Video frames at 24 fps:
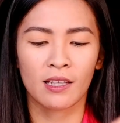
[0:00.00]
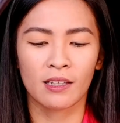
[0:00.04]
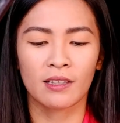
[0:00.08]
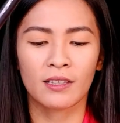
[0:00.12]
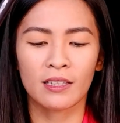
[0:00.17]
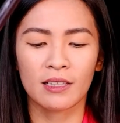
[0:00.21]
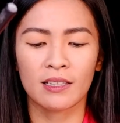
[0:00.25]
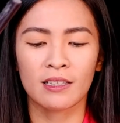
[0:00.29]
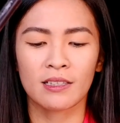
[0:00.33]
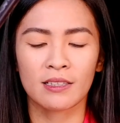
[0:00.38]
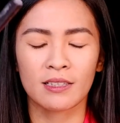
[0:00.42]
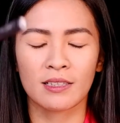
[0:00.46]

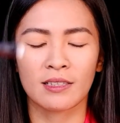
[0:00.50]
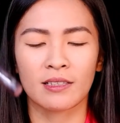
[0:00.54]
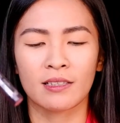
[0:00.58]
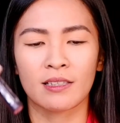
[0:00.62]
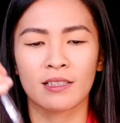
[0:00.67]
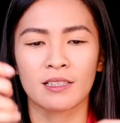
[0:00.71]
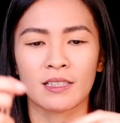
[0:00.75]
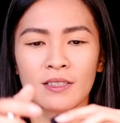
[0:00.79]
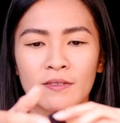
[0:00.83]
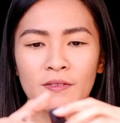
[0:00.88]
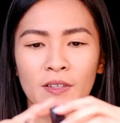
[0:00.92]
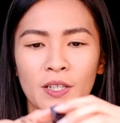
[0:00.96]
this
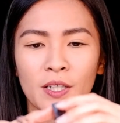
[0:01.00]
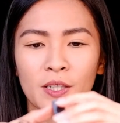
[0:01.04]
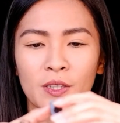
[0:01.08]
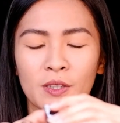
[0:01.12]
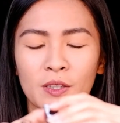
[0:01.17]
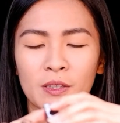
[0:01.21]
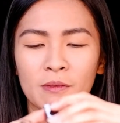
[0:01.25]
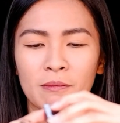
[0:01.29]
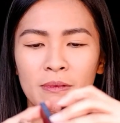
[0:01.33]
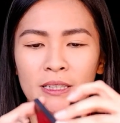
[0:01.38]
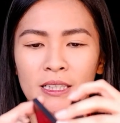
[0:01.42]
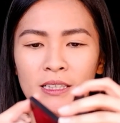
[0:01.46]
is very
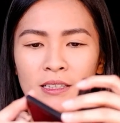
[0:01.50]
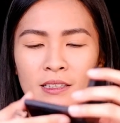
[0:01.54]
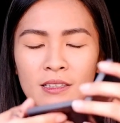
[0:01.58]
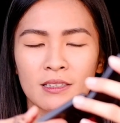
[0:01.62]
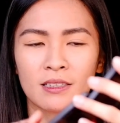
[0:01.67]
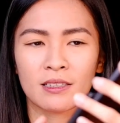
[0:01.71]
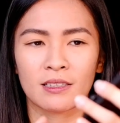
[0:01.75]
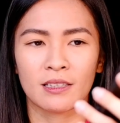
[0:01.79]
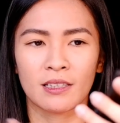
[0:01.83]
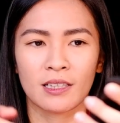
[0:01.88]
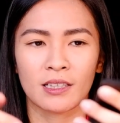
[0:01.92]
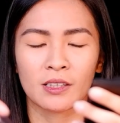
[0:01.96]
good
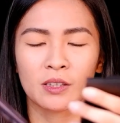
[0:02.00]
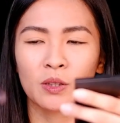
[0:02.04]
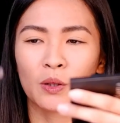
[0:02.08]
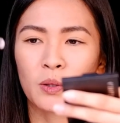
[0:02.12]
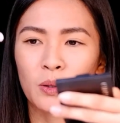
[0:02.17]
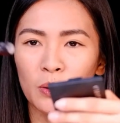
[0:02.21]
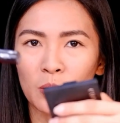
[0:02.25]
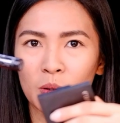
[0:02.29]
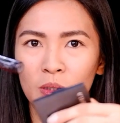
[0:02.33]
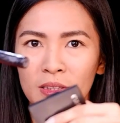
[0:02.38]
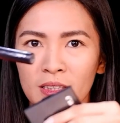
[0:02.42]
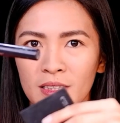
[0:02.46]
because it
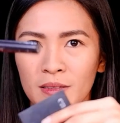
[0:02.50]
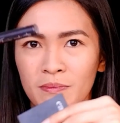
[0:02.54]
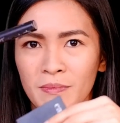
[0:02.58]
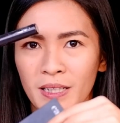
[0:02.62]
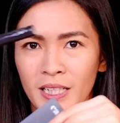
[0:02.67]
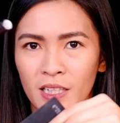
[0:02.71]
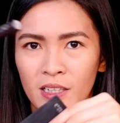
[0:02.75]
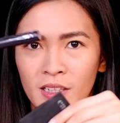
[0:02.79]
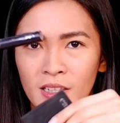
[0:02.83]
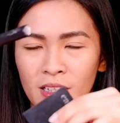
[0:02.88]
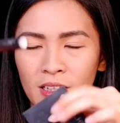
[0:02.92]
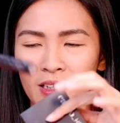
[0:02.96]
holds
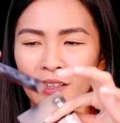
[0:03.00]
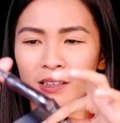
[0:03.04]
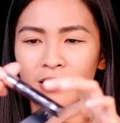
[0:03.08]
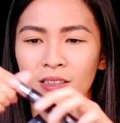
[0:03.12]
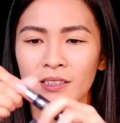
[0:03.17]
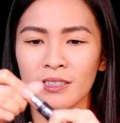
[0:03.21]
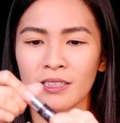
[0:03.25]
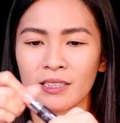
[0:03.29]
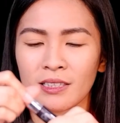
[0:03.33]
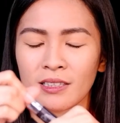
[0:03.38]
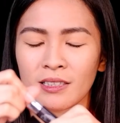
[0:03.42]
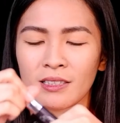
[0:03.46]
my
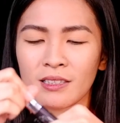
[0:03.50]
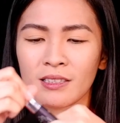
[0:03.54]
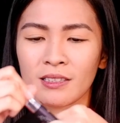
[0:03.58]
curls.